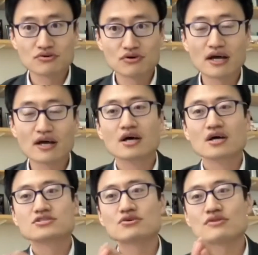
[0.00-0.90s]
right?
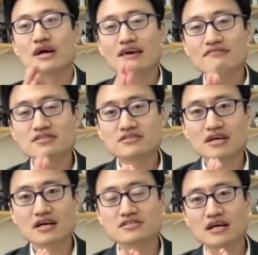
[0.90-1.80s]
So the AV
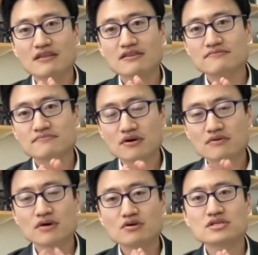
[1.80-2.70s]
discussion, I think
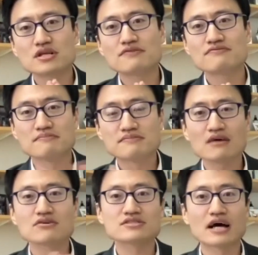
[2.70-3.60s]
mostly from
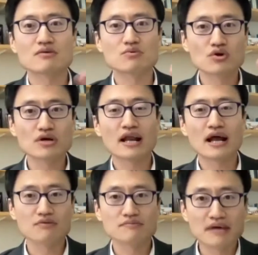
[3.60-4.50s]
technical side, we'll look at
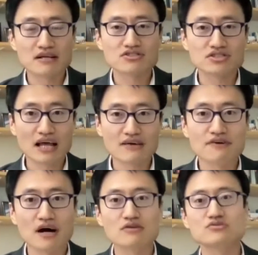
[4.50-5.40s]
how to make it safe,
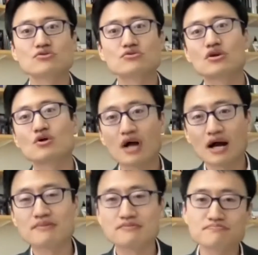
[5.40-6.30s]
how to do low
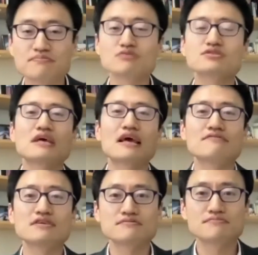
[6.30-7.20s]
carbon. Mostly
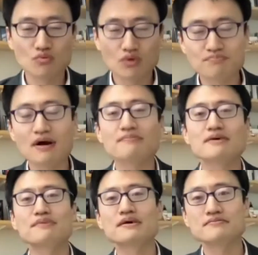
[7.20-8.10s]
AV will
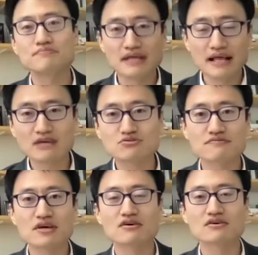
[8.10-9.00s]
probably be
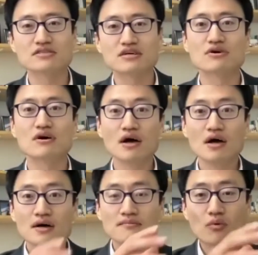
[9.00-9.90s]
electric vehicle, et cetera.
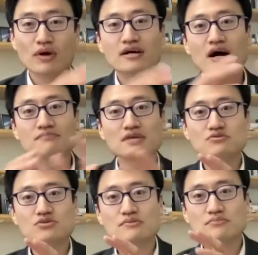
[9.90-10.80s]
But when it comes
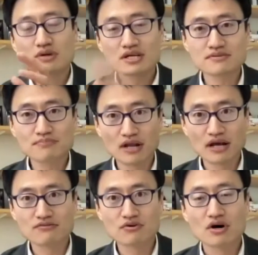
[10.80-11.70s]
down to the municipal
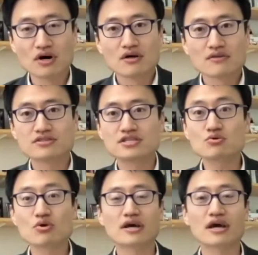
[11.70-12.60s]
level, the city
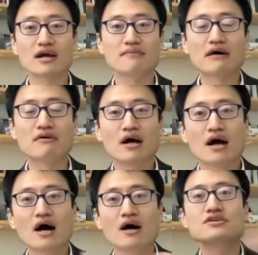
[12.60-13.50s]
will care about
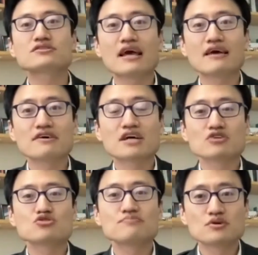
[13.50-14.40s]
how does AV
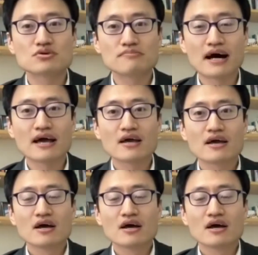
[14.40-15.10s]
contribute to my